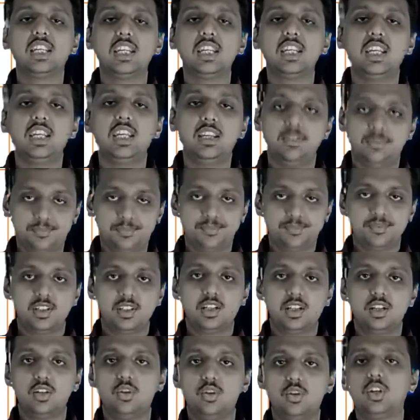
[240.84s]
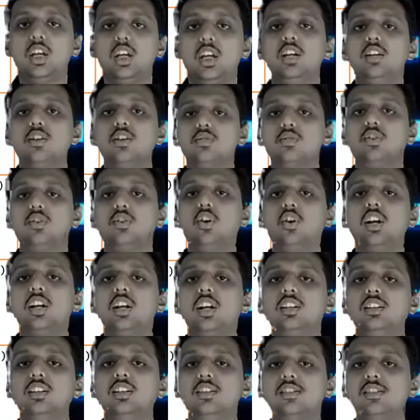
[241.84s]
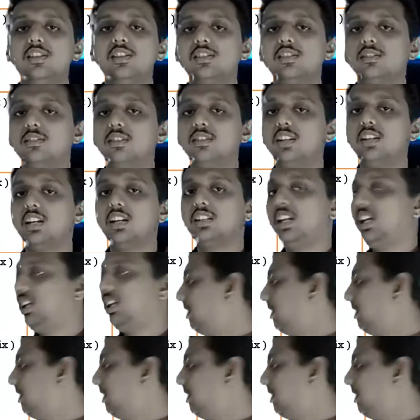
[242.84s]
E. Okay. So, take